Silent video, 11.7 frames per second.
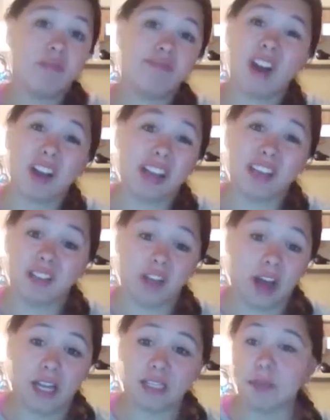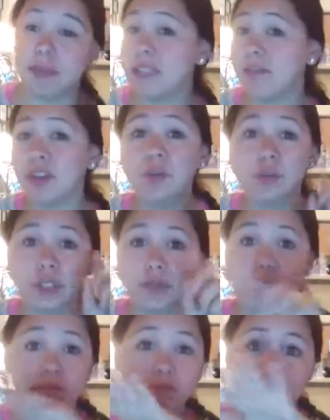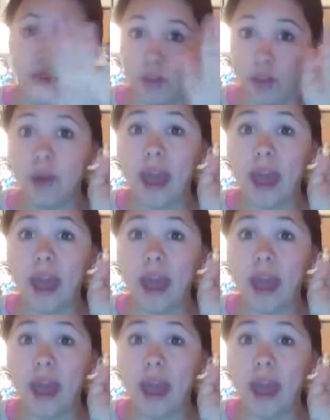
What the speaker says: not get it lost. Because if you